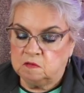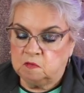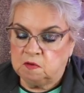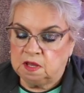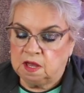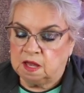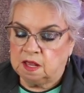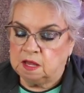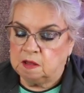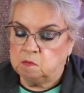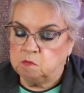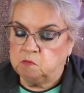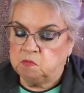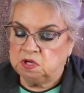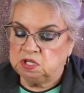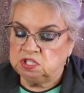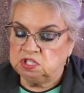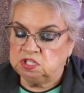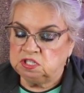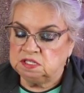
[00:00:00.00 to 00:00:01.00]
We got
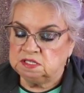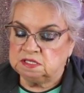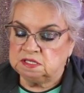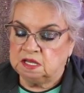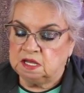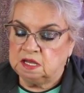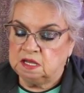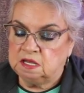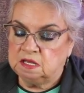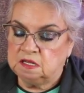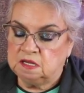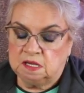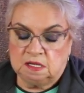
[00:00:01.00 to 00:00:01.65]
ambitious and